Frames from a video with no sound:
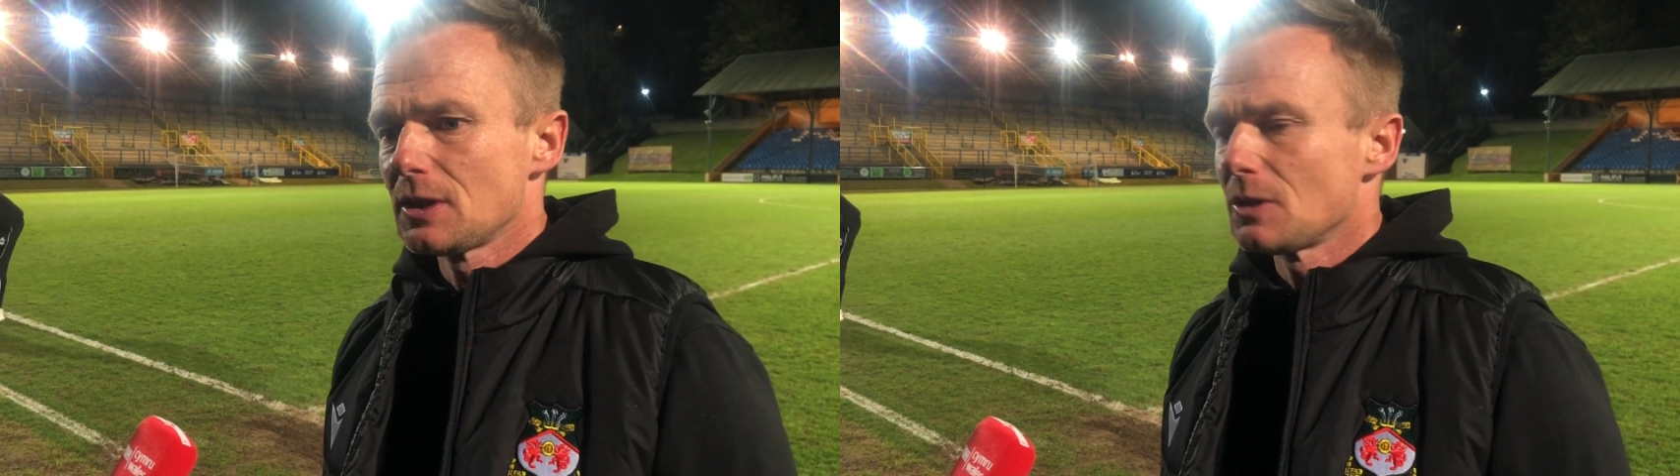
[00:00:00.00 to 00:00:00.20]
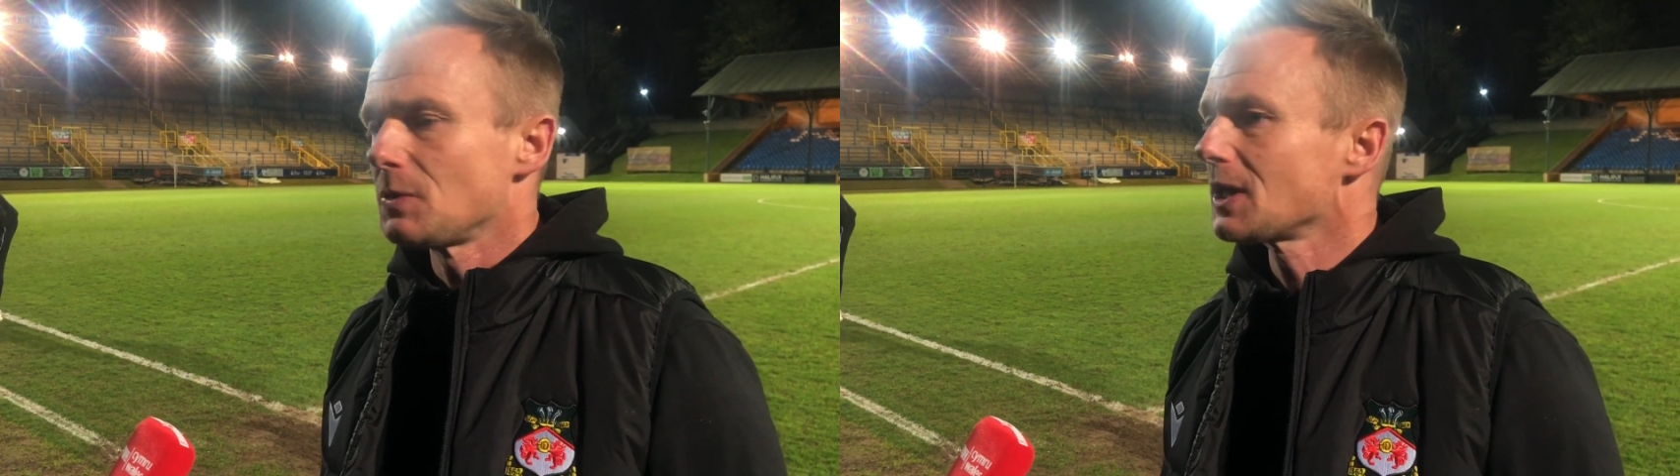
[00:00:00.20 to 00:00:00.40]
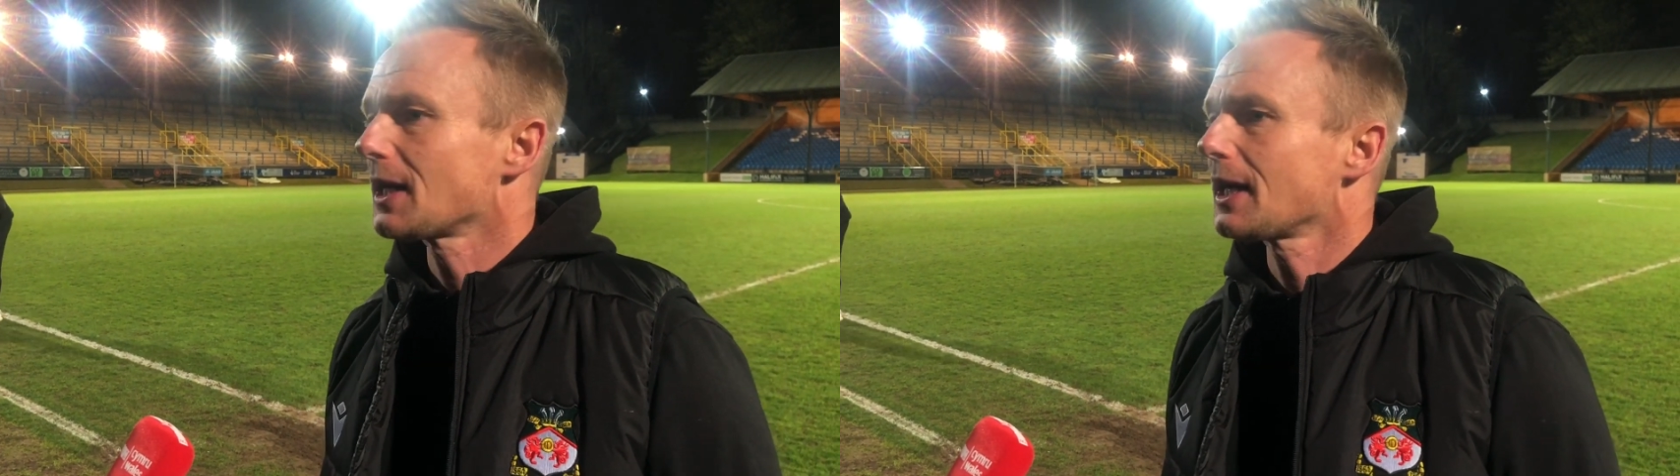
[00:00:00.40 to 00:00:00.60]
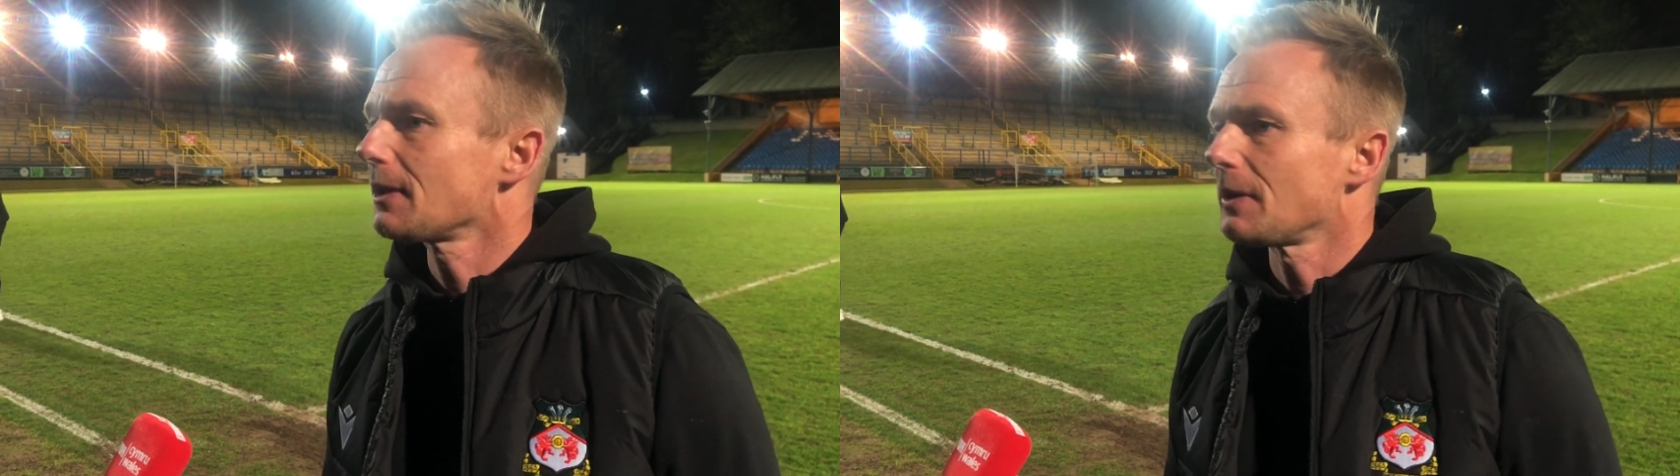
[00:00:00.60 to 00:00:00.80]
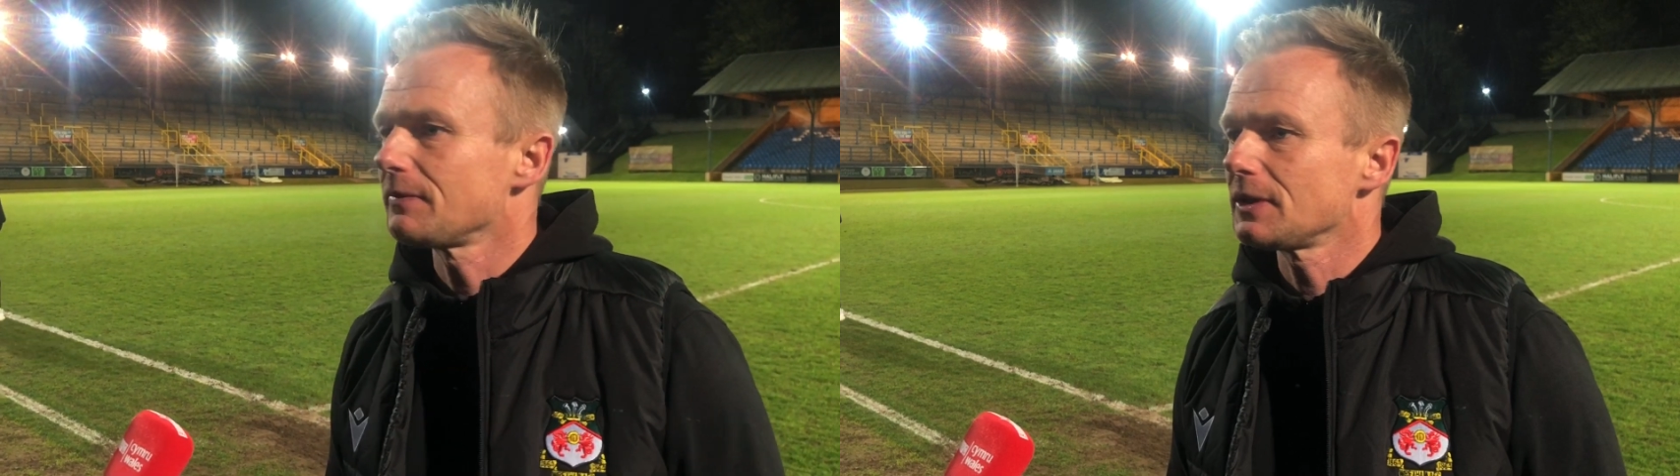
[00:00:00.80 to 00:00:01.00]
We didn't get carried
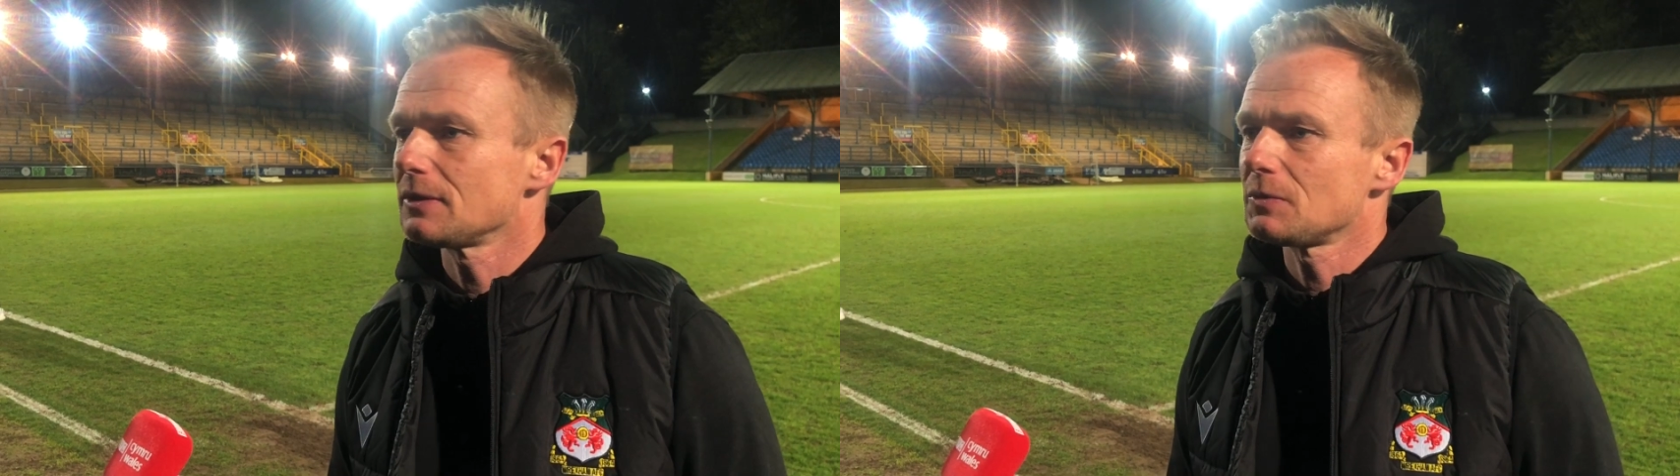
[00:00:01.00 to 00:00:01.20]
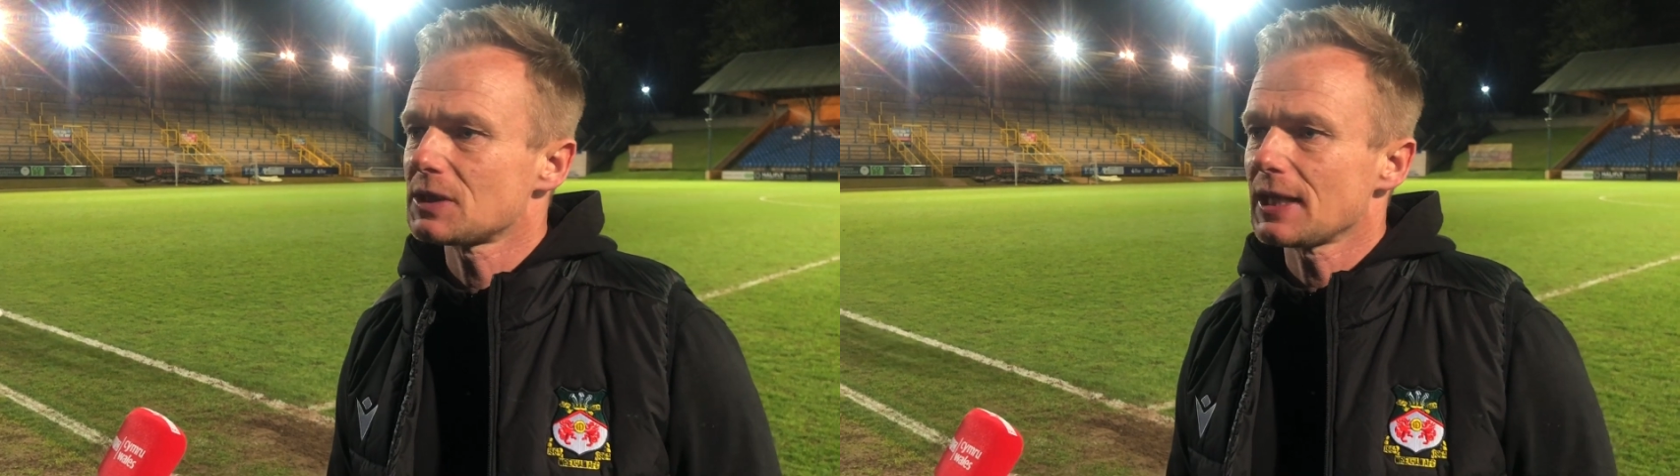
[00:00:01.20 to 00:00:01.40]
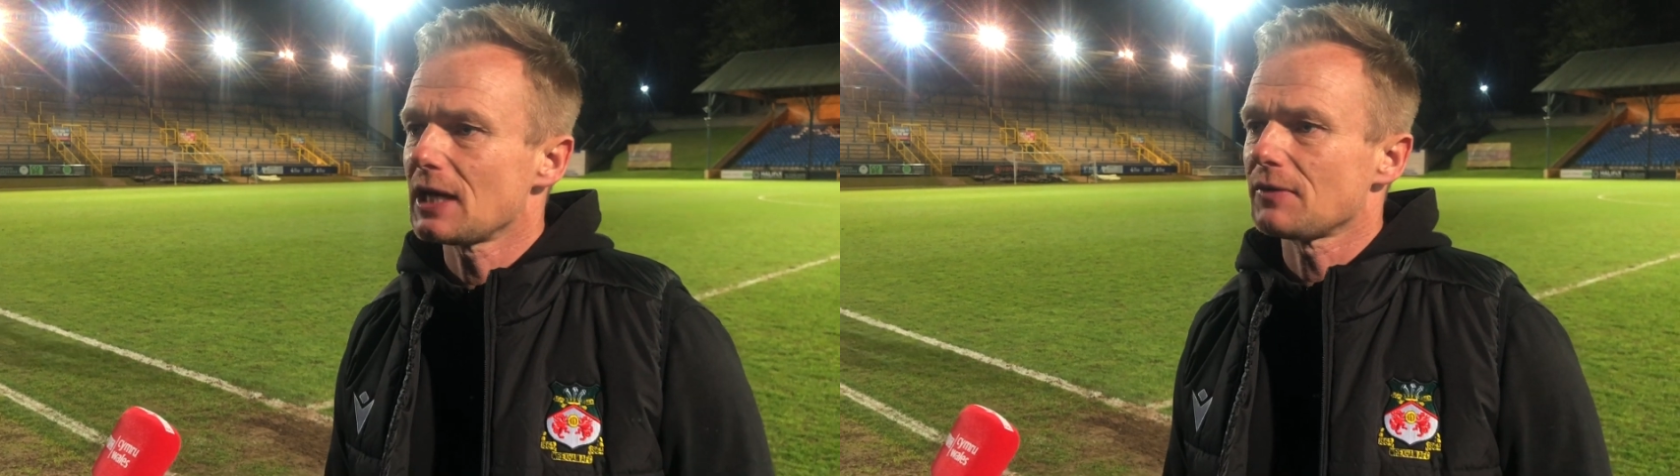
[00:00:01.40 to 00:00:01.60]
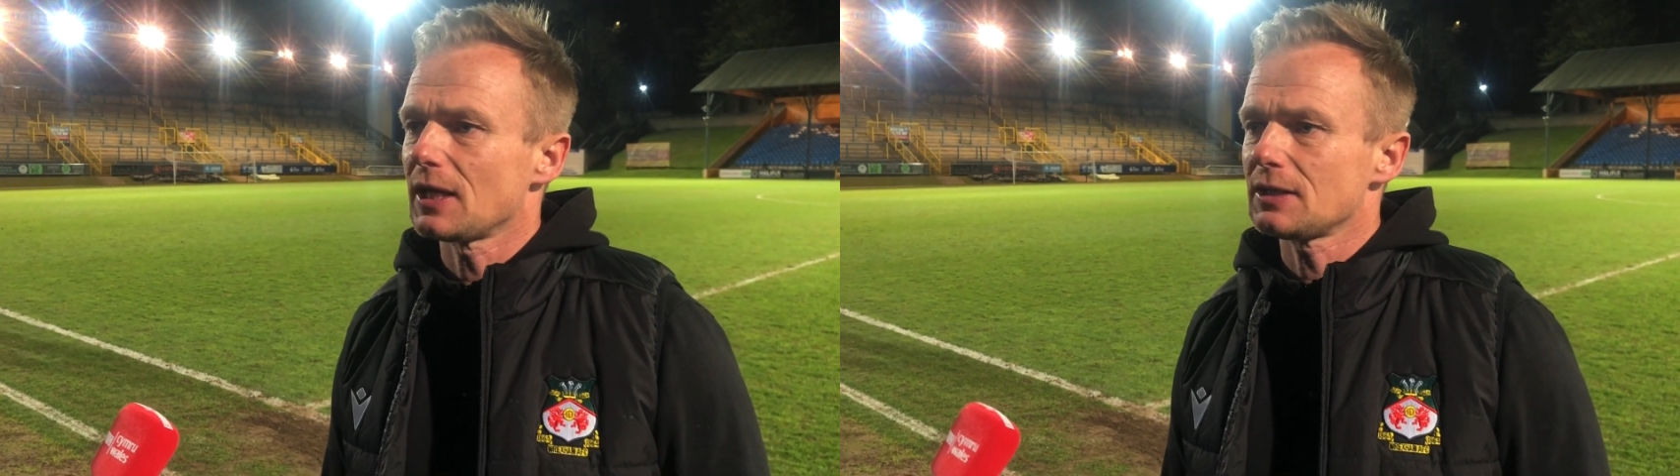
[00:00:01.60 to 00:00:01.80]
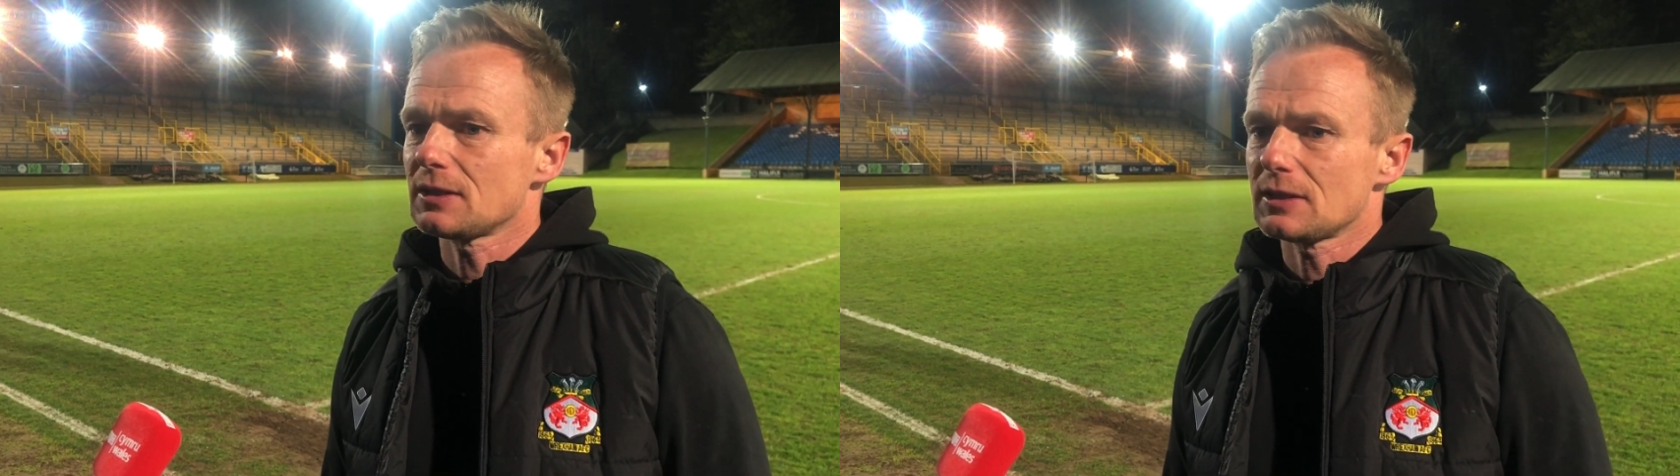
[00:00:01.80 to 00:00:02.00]
away with it. We stayed level head.